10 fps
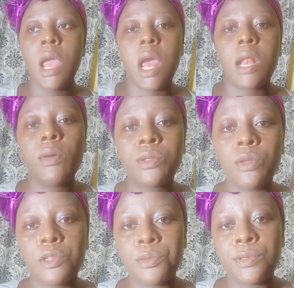And I went to
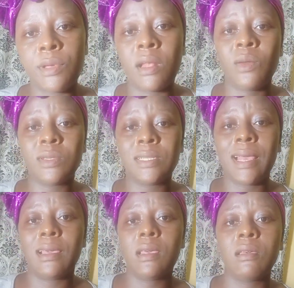the hospital and I was
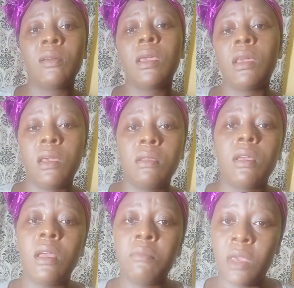like, okay,
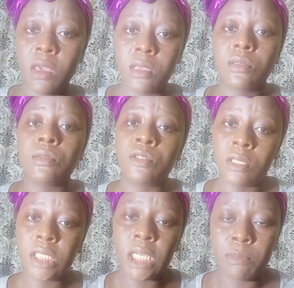I'm here, so
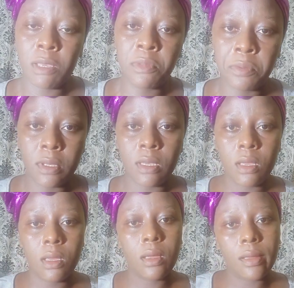just check my BP.
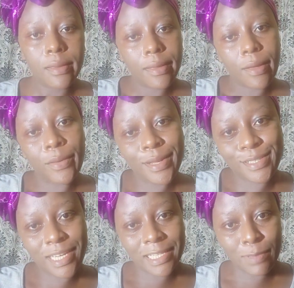And when they
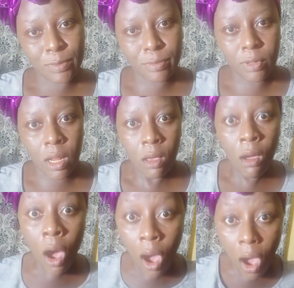checked my BP, they were like,
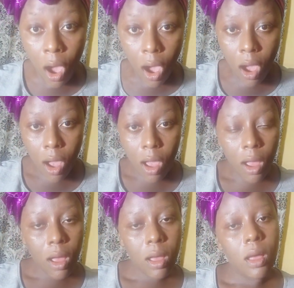oh!
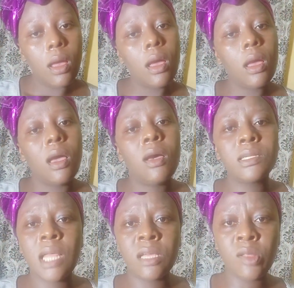I
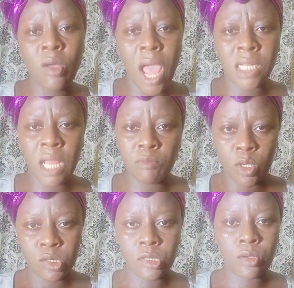was like, no, I'm
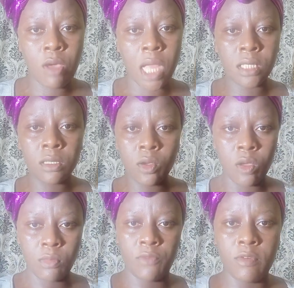not sick. I didn't
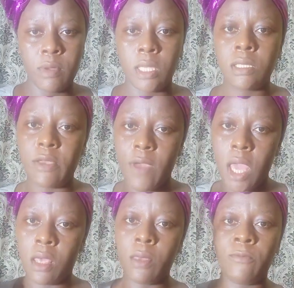come here for myself.
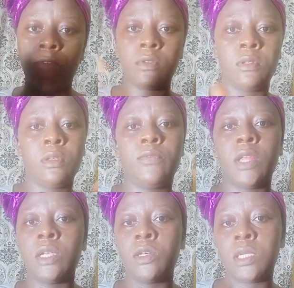I came for
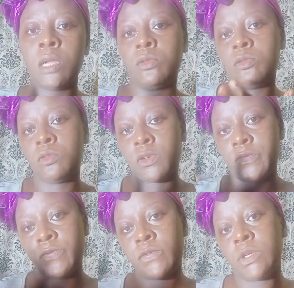David. I just had to do a
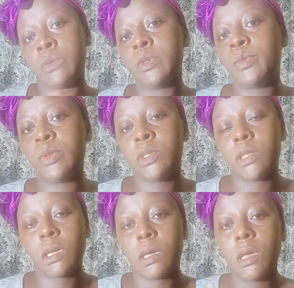free BP
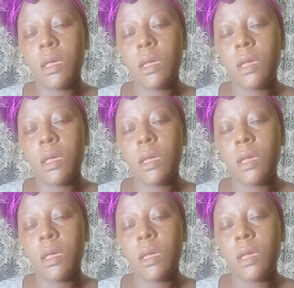check.